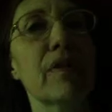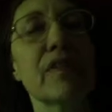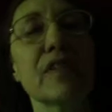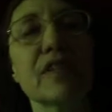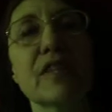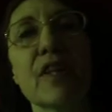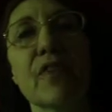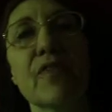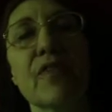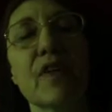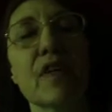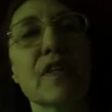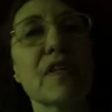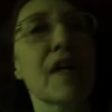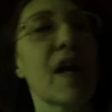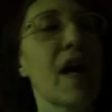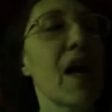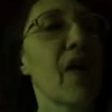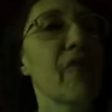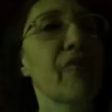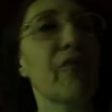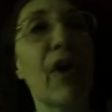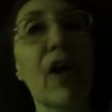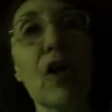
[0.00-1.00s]
positiveness,
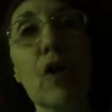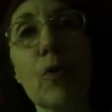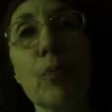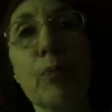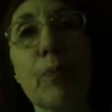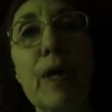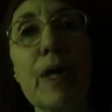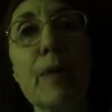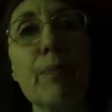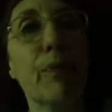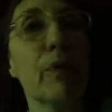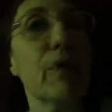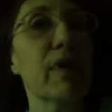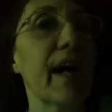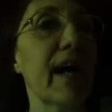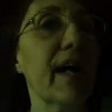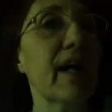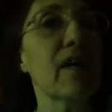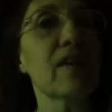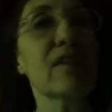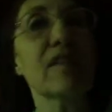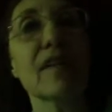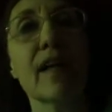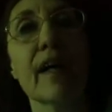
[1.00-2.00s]
followed people,
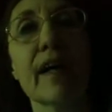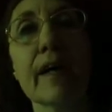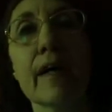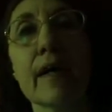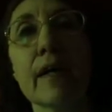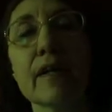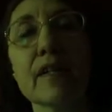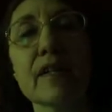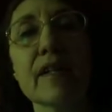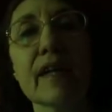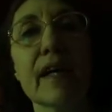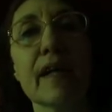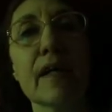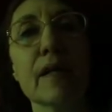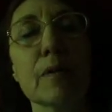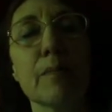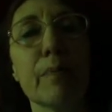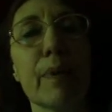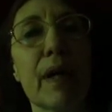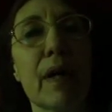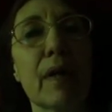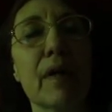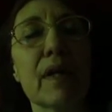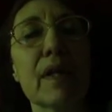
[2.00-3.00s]
got
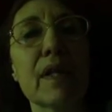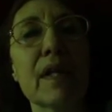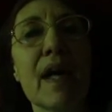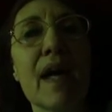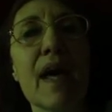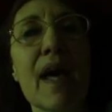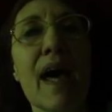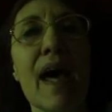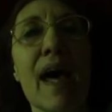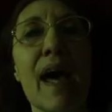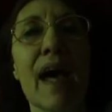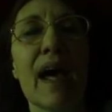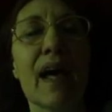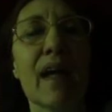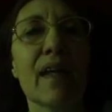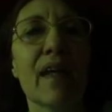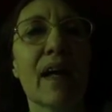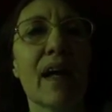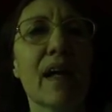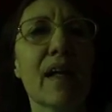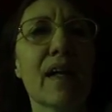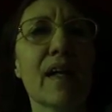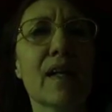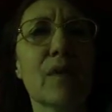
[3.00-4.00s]
excited about it,
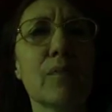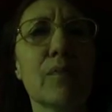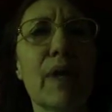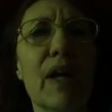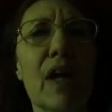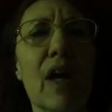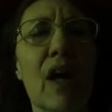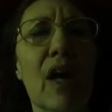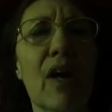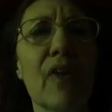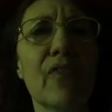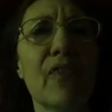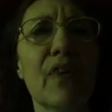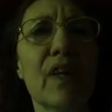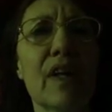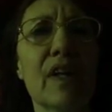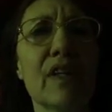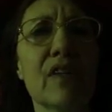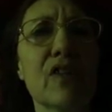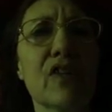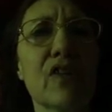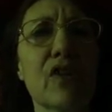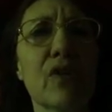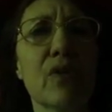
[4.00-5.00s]
and that led me off
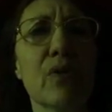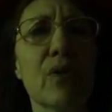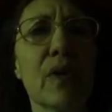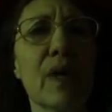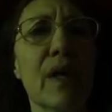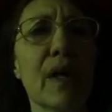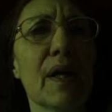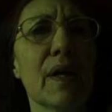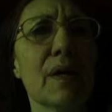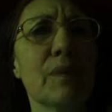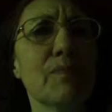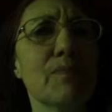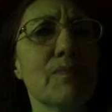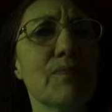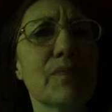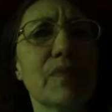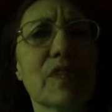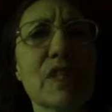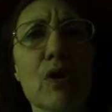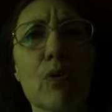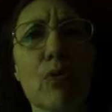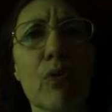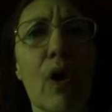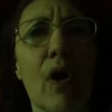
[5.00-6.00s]
into a
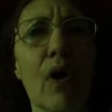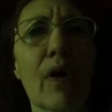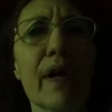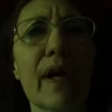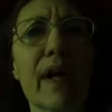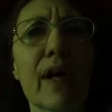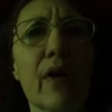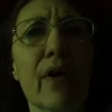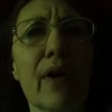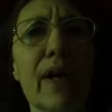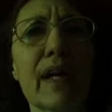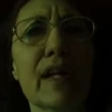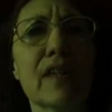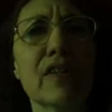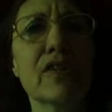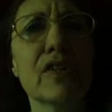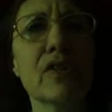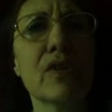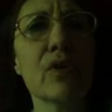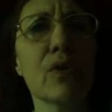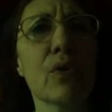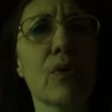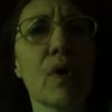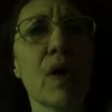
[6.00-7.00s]
wrong area
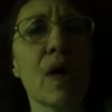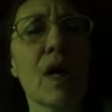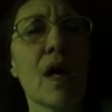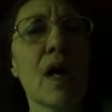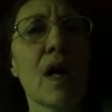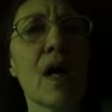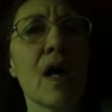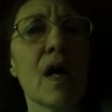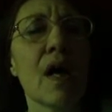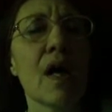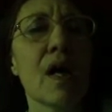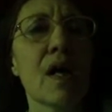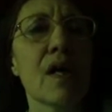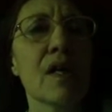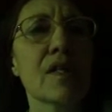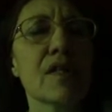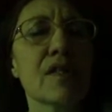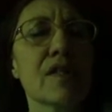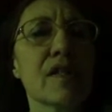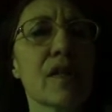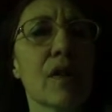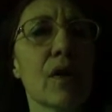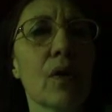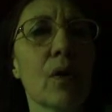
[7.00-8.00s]
too.
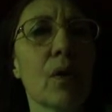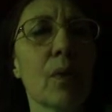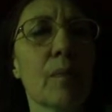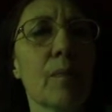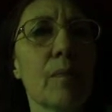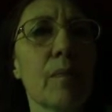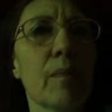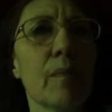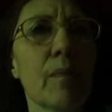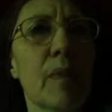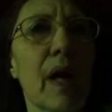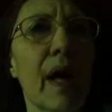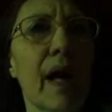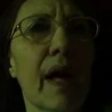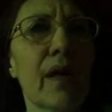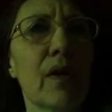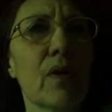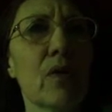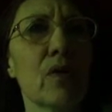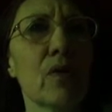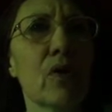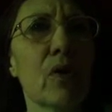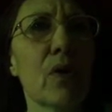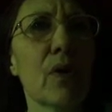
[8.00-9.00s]
So,
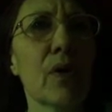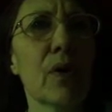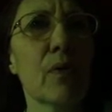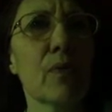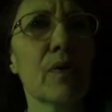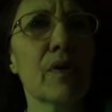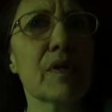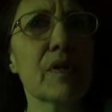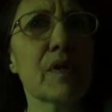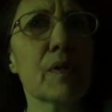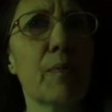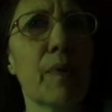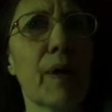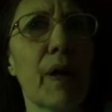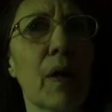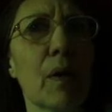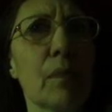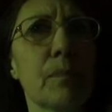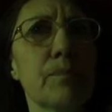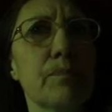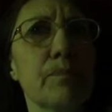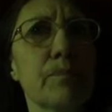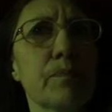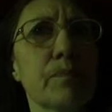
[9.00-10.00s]
I don't know, it was
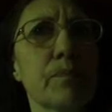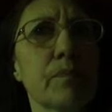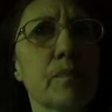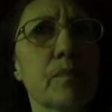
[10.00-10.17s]
about